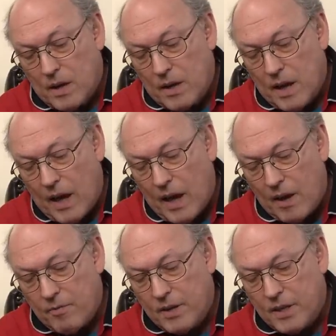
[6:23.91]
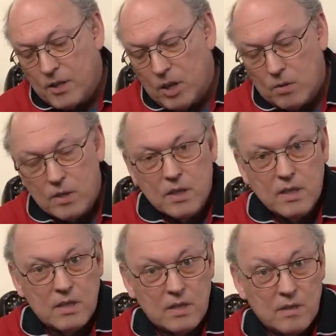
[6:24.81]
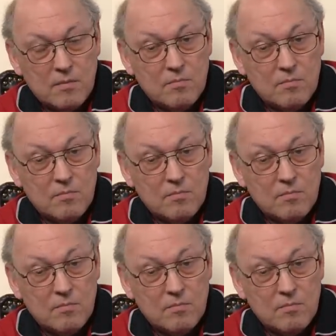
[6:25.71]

in a heavily toasted,